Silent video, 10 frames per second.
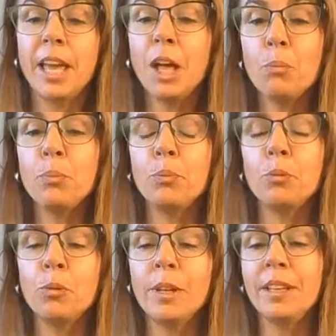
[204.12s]
help
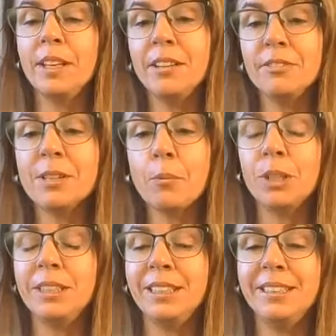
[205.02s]
with if
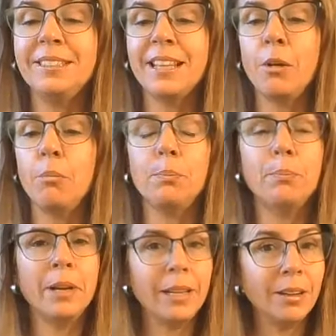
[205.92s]
someone needs help,
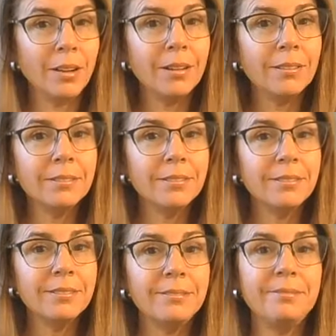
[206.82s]
but
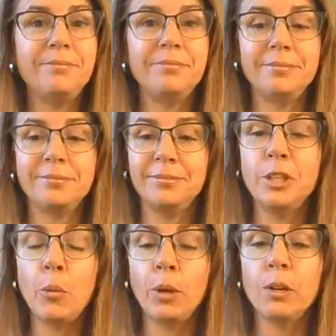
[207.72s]

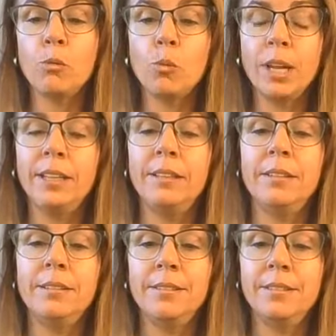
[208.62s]
knowing
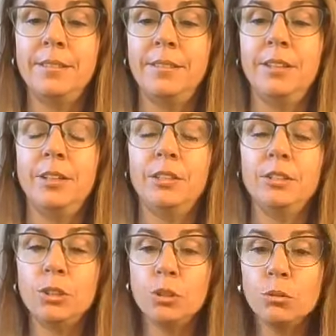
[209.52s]
when
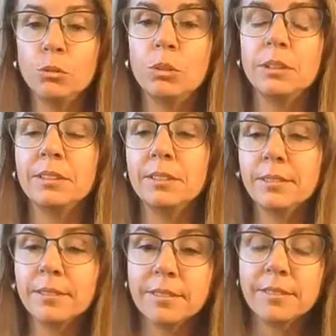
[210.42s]
to
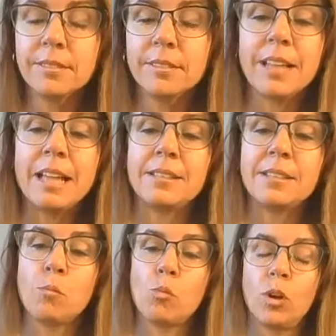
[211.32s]
let
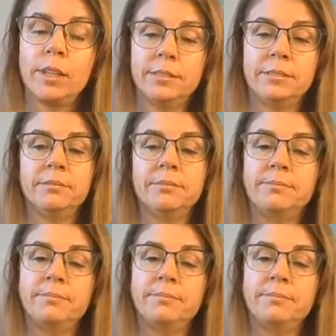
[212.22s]
someone